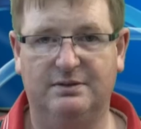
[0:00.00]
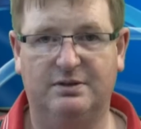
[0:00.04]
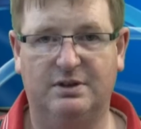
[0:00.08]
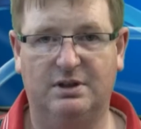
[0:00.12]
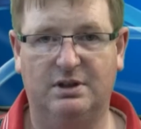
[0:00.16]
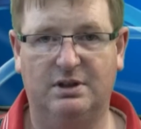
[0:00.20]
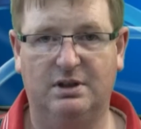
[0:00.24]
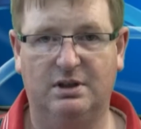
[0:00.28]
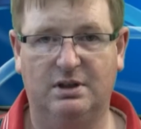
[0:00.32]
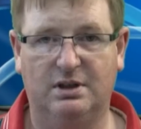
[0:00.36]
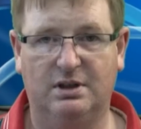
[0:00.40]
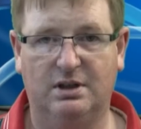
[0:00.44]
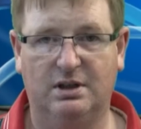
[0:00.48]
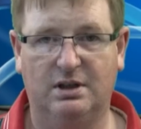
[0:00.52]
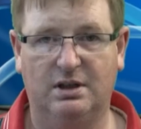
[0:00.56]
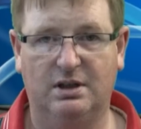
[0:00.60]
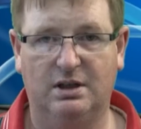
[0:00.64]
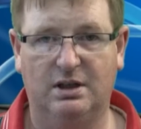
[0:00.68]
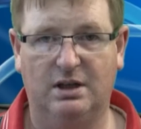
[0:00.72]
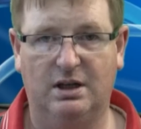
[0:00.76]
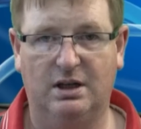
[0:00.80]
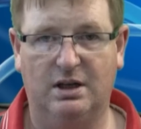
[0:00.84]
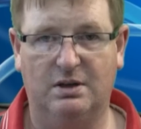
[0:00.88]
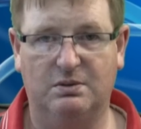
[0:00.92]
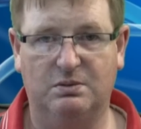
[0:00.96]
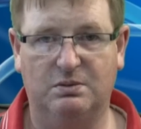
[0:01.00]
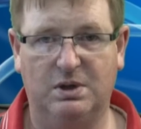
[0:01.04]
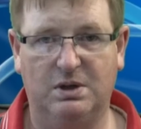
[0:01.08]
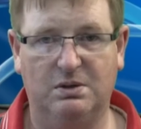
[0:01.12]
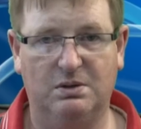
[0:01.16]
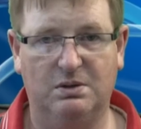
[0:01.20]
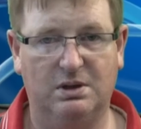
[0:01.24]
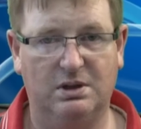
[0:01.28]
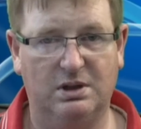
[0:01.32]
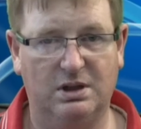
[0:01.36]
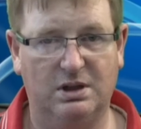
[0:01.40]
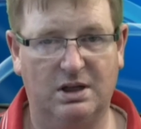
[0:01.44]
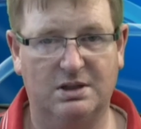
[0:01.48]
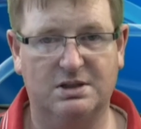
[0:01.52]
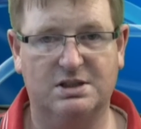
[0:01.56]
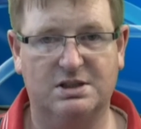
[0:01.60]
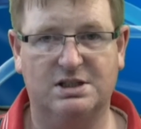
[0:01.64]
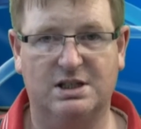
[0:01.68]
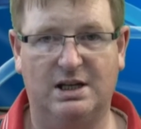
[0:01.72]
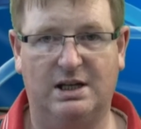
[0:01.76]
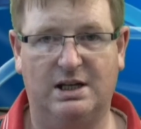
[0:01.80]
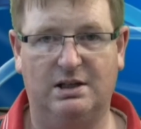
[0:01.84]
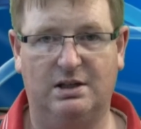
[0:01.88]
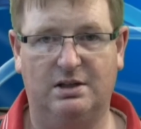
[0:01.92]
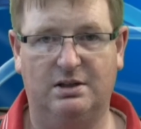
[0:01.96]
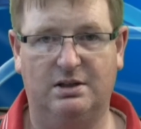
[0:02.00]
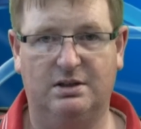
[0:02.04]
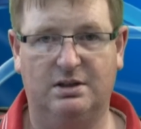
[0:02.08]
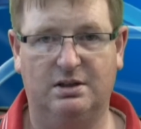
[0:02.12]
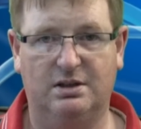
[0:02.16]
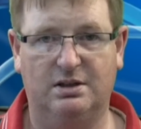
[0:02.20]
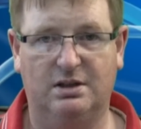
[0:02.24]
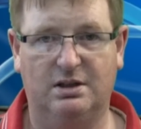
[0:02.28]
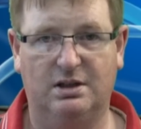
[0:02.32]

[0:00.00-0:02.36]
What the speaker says: for. And we will not sell out.